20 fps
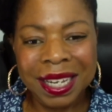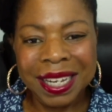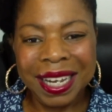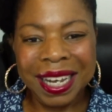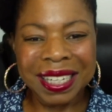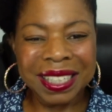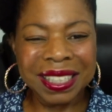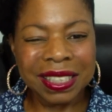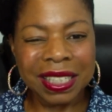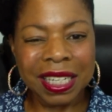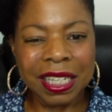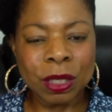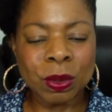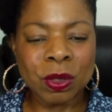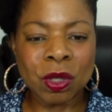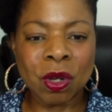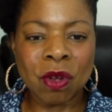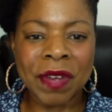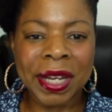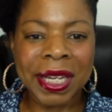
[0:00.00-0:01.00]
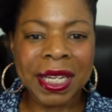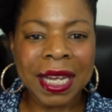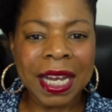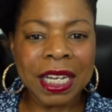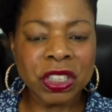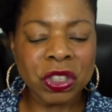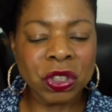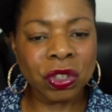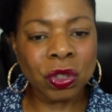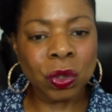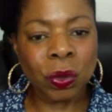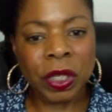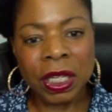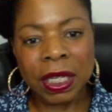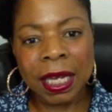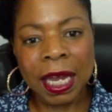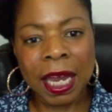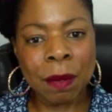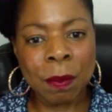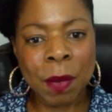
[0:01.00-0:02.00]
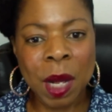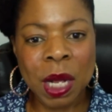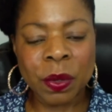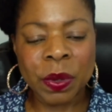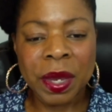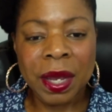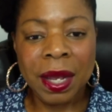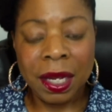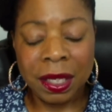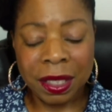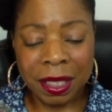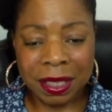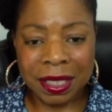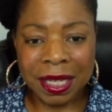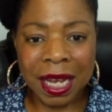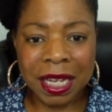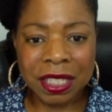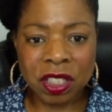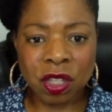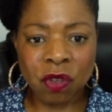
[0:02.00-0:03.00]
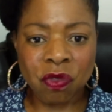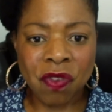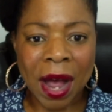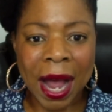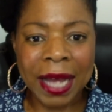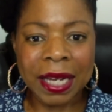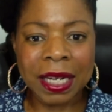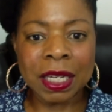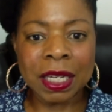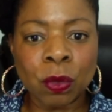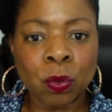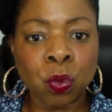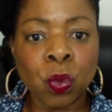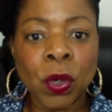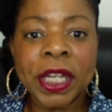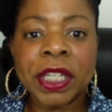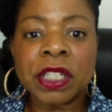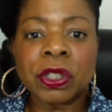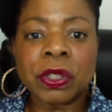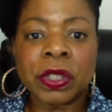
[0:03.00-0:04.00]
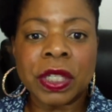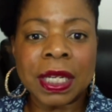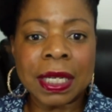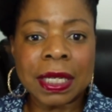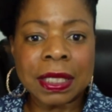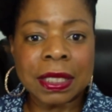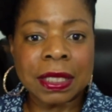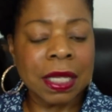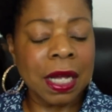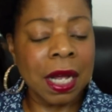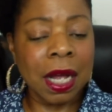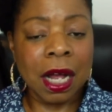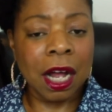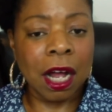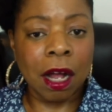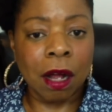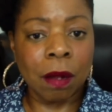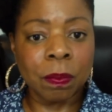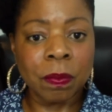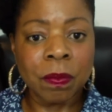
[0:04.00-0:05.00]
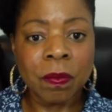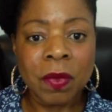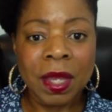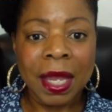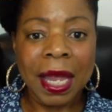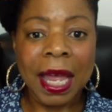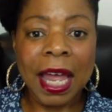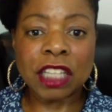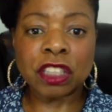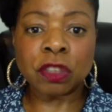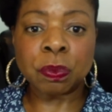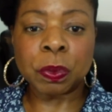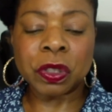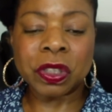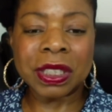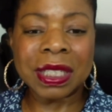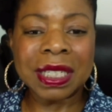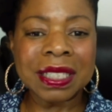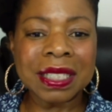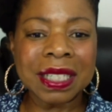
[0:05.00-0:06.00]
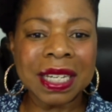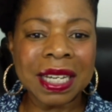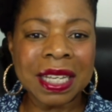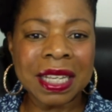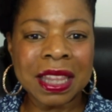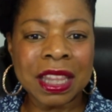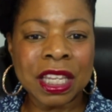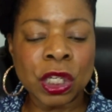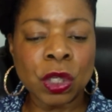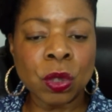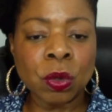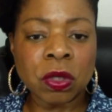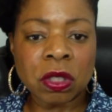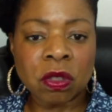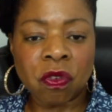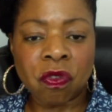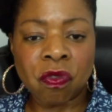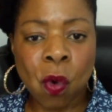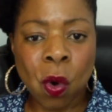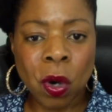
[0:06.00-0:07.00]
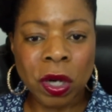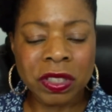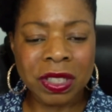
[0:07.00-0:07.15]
and he said he was on vacation, so he came out to testify, render his expertise in the use of force.